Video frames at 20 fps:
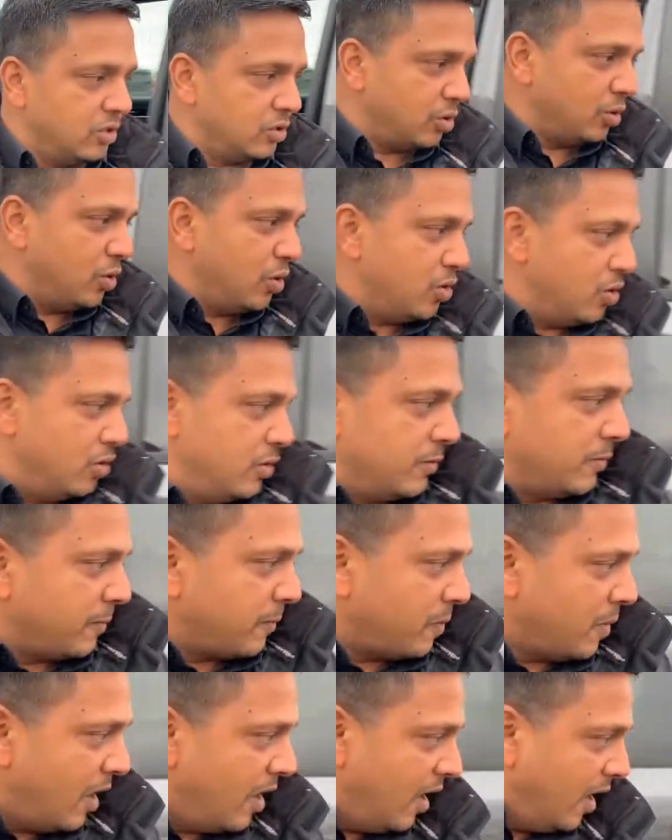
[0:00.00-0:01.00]
so
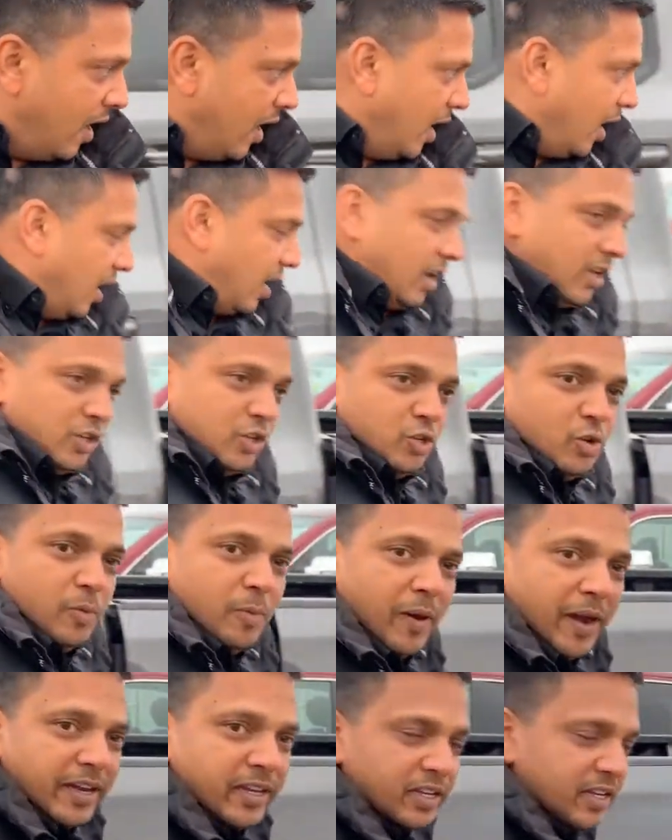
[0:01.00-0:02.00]
you
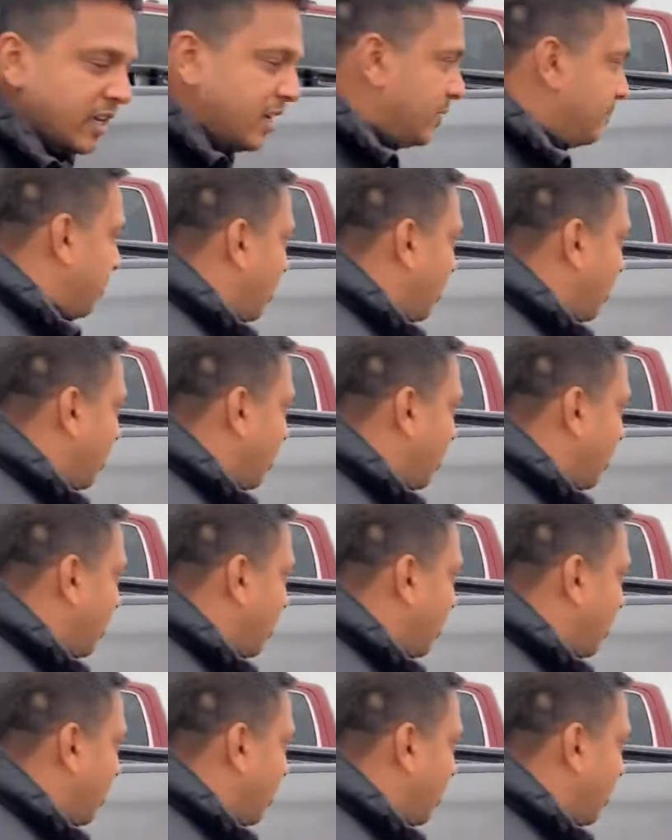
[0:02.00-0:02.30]
might need